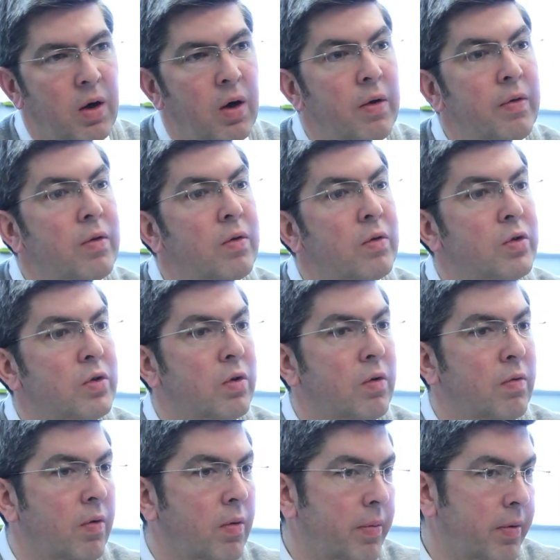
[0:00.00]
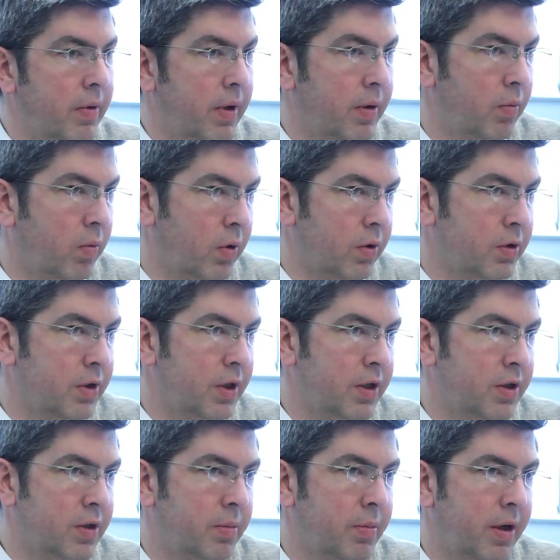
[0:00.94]
other server and
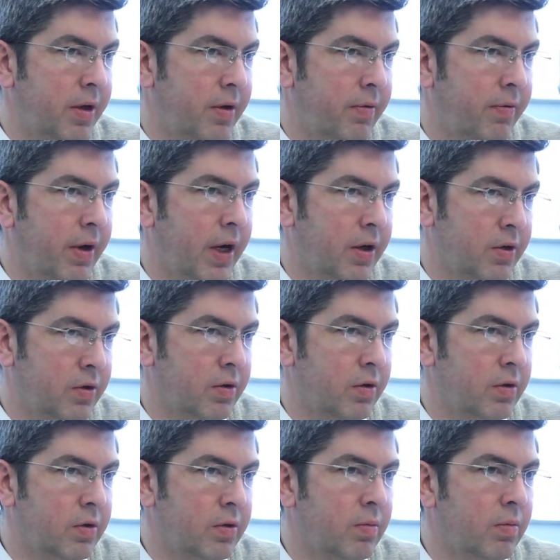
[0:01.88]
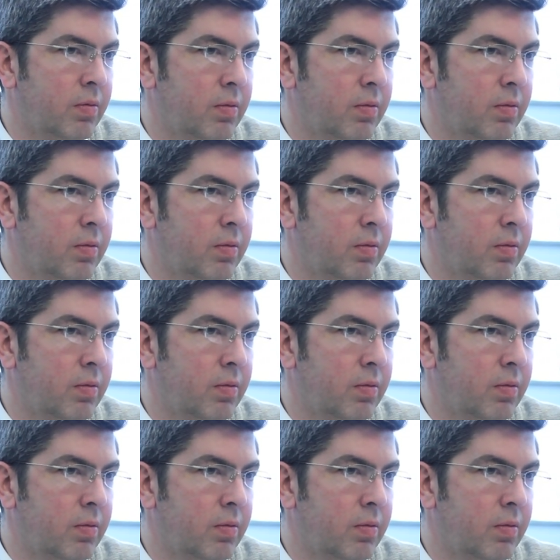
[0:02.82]
workstation manufacturers